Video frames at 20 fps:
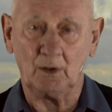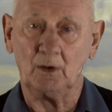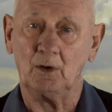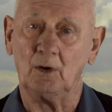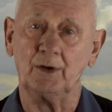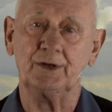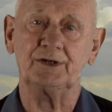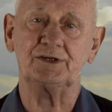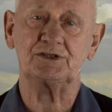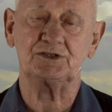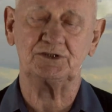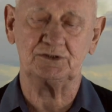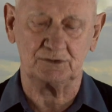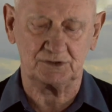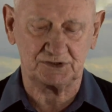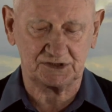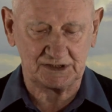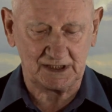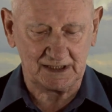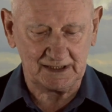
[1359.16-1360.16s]

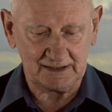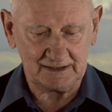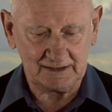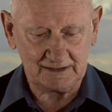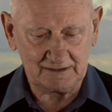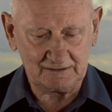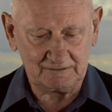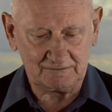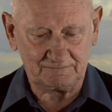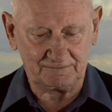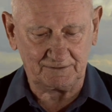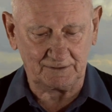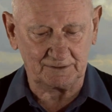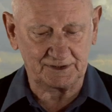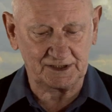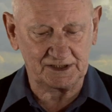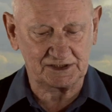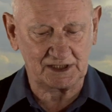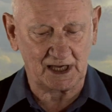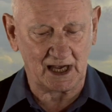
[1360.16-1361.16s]
Odysseus felt
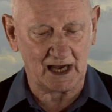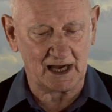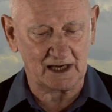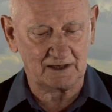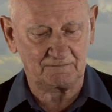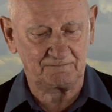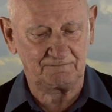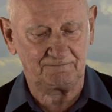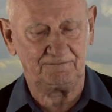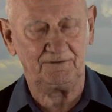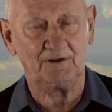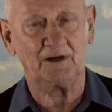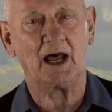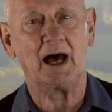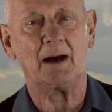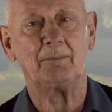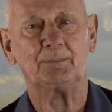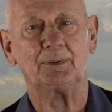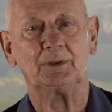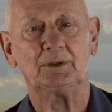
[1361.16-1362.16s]
his heart fill
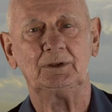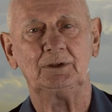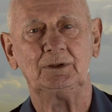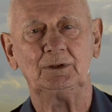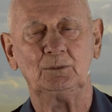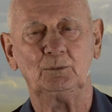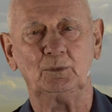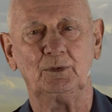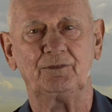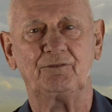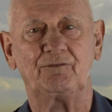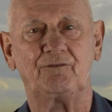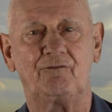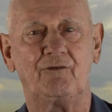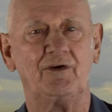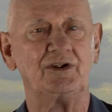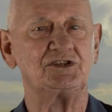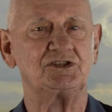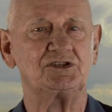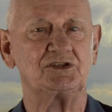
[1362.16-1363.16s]
up with
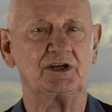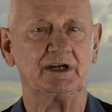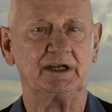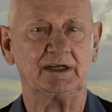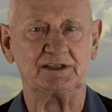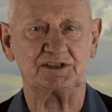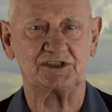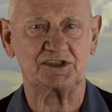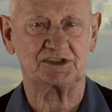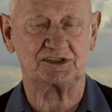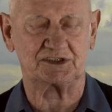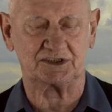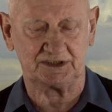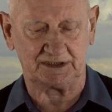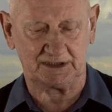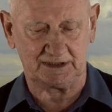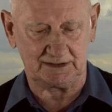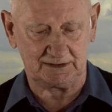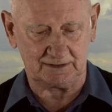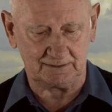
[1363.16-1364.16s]
freshening
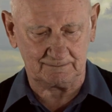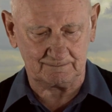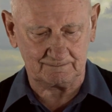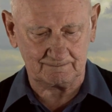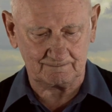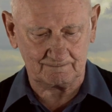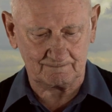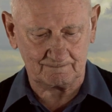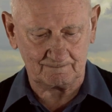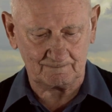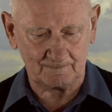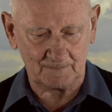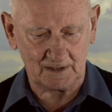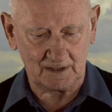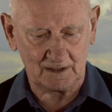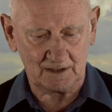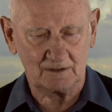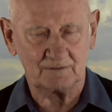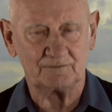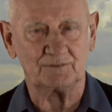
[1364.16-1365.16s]
sea.
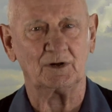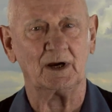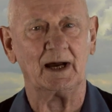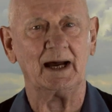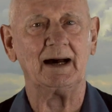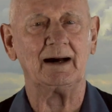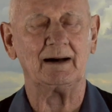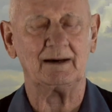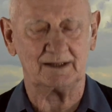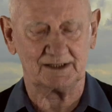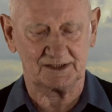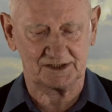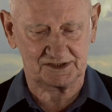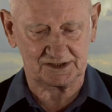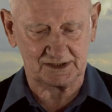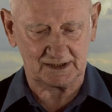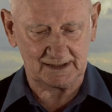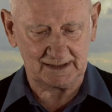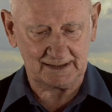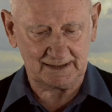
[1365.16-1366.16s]
For hours
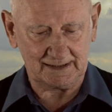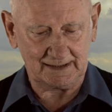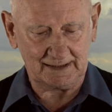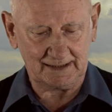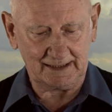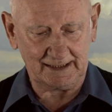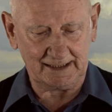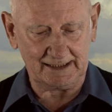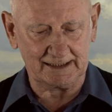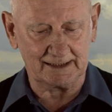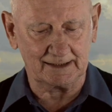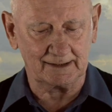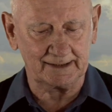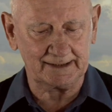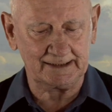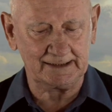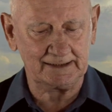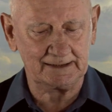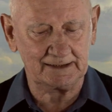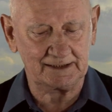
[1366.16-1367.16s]
he
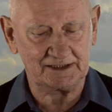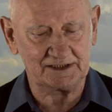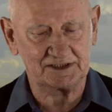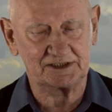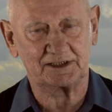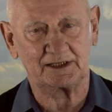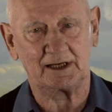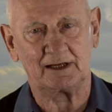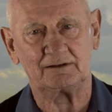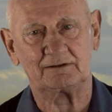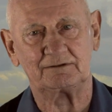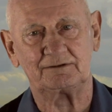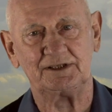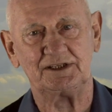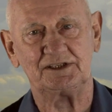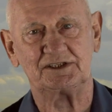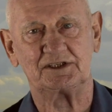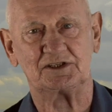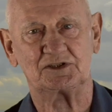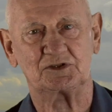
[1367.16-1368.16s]
gleaned his
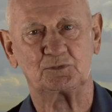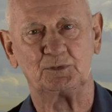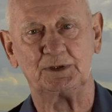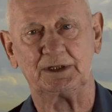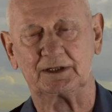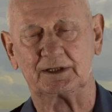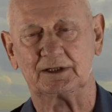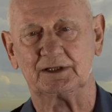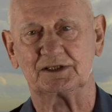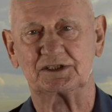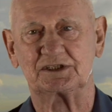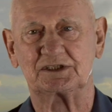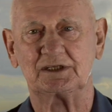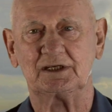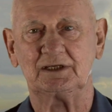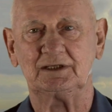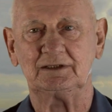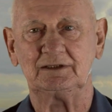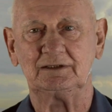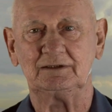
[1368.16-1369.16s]
country's sweetness
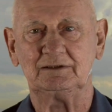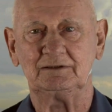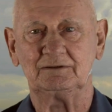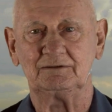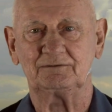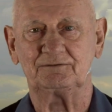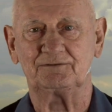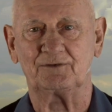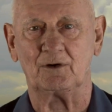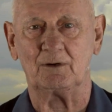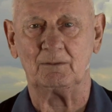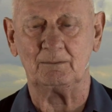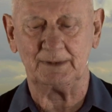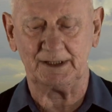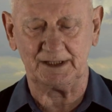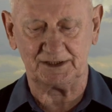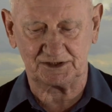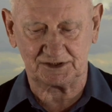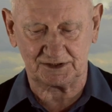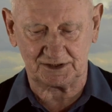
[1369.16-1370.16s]
from
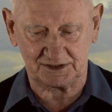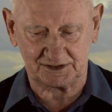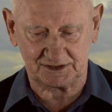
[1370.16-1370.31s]
its